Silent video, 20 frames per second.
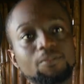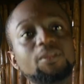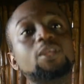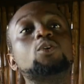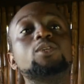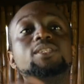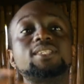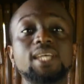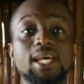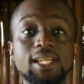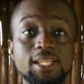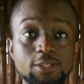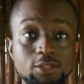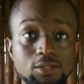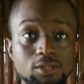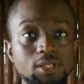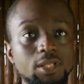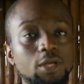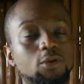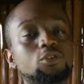They could sell it.
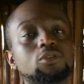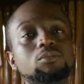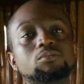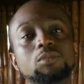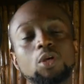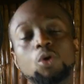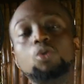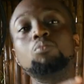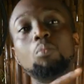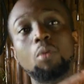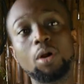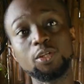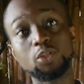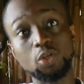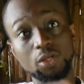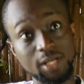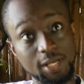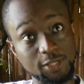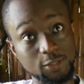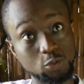They could monitor
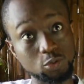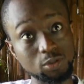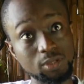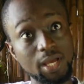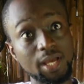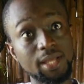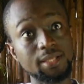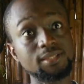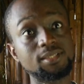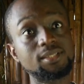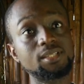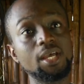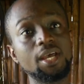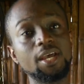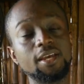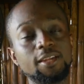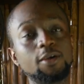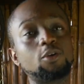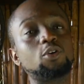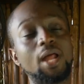their students.
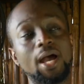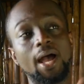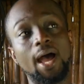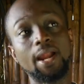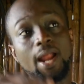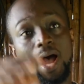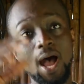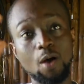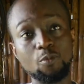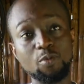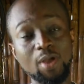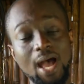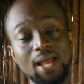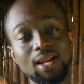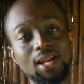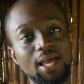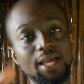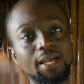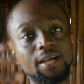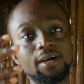They could, and we had
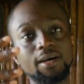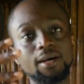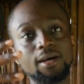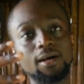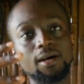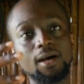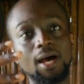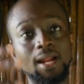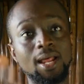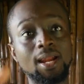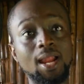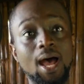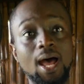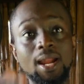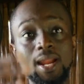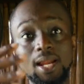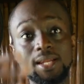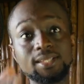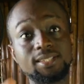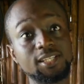like an
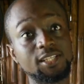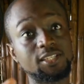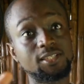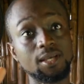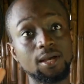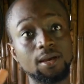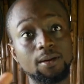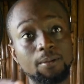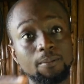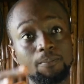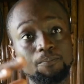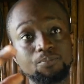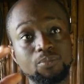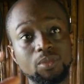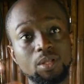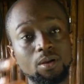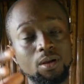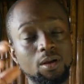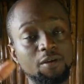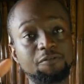analytics
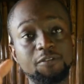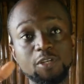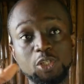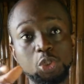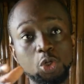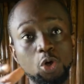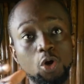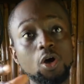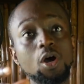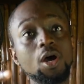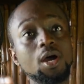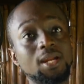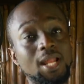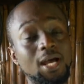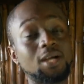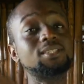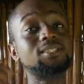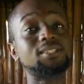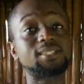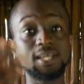feature that
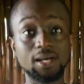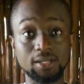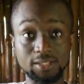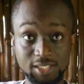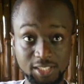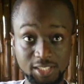could tell the